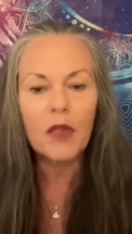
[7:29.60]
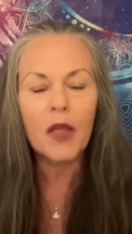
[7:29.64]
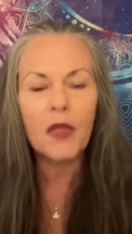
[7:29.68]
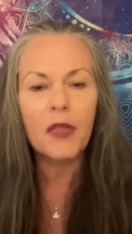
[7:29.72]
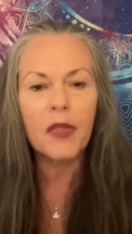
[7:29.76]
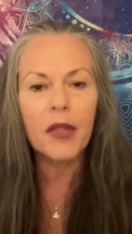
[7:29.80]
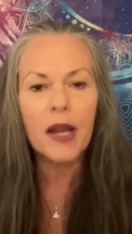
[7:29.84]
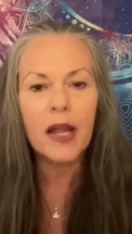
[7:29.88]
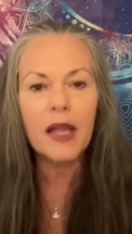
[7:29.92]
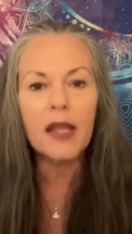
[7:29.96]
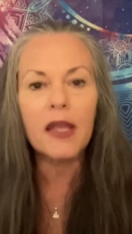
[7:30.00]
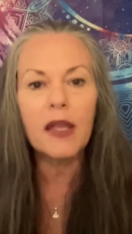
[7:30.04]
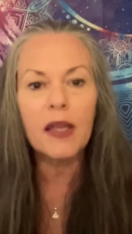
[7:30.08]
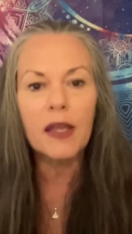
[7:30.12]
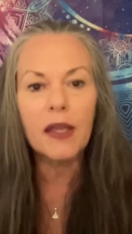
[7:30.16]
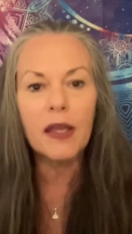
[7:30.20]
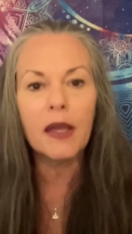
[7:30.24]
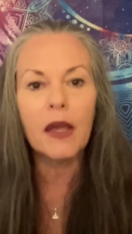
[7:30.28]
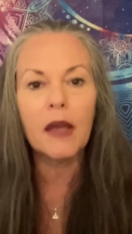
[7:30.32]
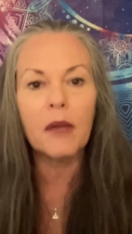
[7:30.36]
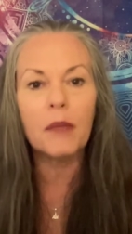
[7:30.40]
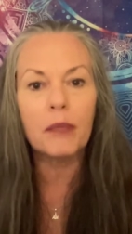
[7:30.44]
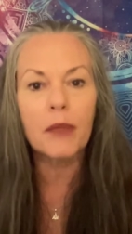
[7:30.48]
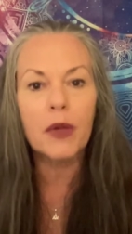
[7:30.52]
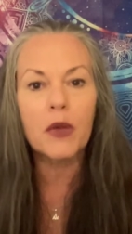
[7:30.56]
that I can
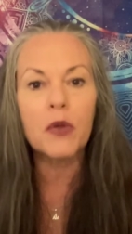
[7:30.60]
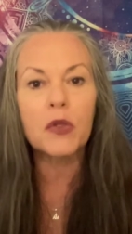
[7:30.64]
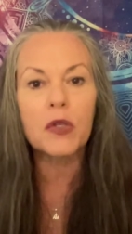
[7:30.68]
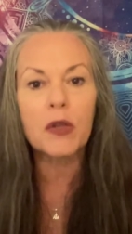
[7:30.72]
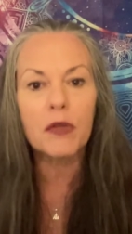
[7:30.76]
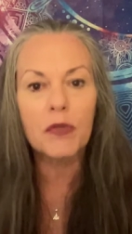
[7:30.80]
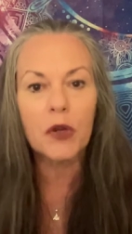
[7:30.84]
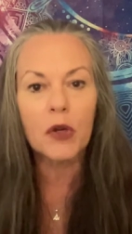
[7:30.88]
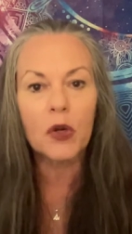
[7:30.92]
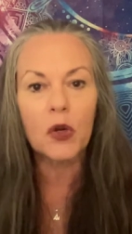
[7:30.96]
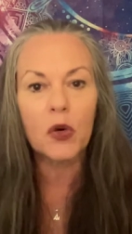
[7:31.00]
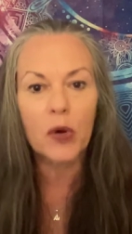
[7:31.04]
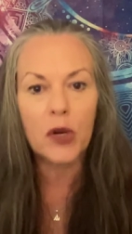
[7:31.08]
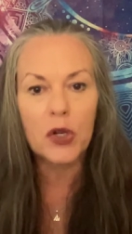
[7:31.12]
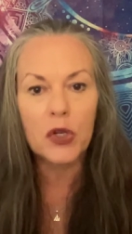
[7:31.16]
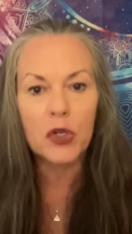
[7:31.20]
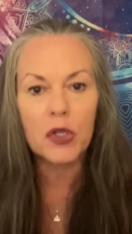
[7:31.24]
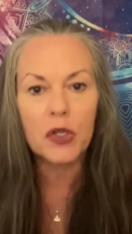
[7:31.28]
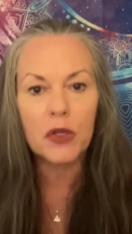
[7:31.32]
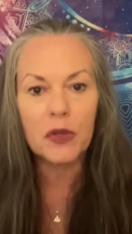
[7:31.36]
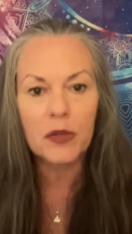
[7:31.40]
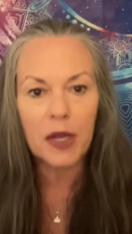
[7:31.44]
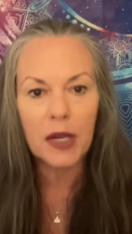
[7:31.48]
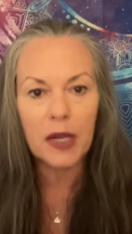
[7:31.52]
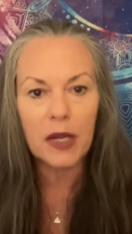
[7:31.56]
get most of their
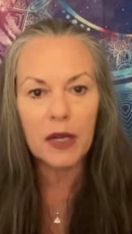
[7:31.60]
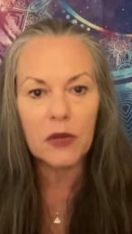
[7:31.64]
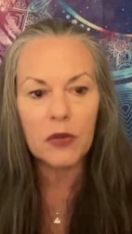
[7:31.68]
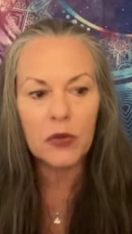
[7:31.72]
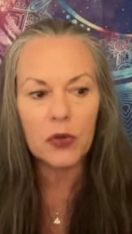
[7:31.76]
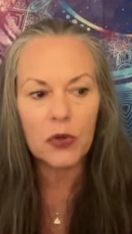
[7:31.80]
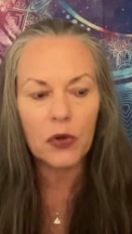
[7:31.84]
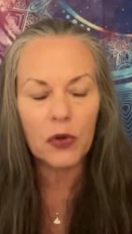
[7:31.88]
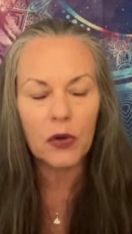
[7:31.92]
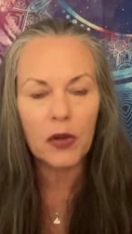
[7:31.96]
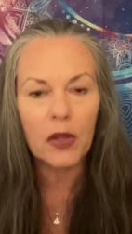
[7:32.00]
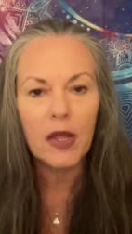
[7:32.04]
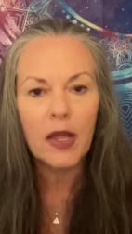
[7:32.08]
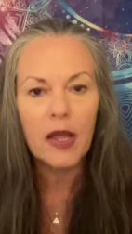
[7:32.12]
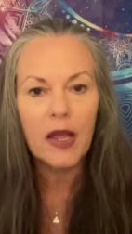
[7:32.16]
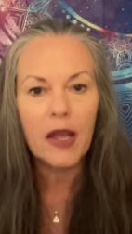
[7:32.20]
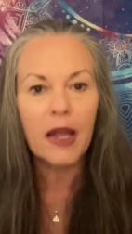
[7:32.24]
questions answered.